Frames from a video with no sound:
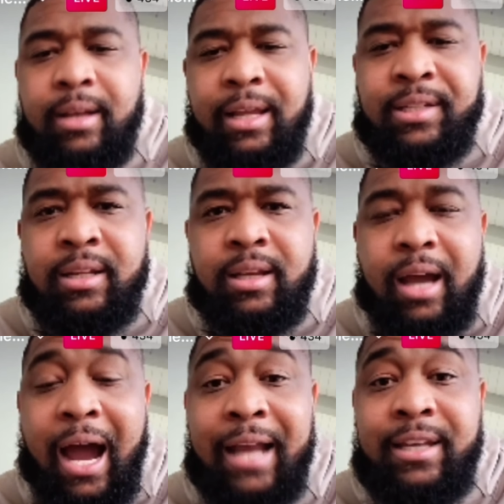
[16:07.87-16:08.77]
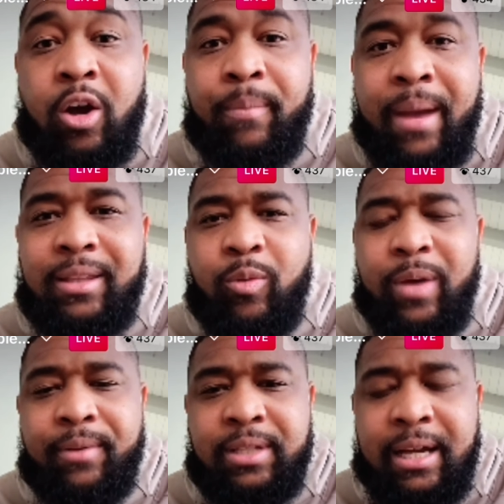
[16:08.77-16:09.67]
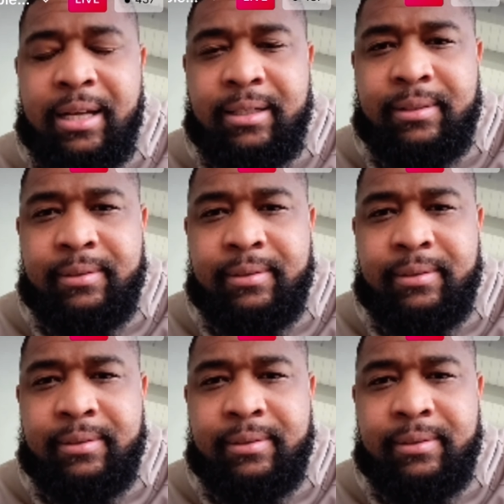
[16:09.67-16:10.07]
Listen, I don't make the website.